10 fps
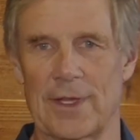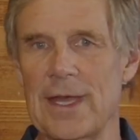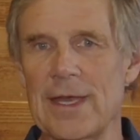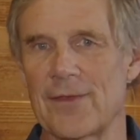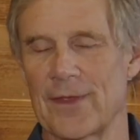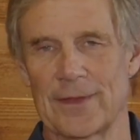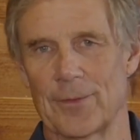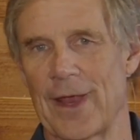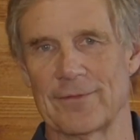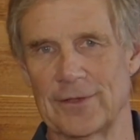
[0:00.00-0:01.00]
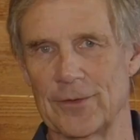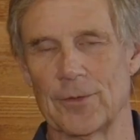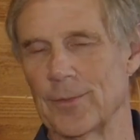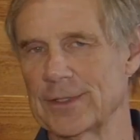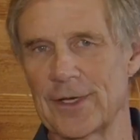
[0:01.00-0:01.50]
anything that would have to do
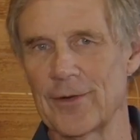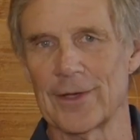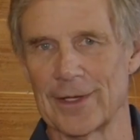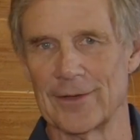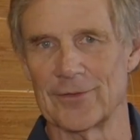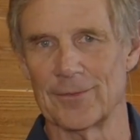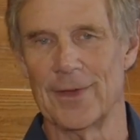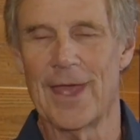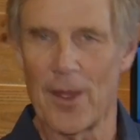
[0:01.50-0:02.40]
with materialism.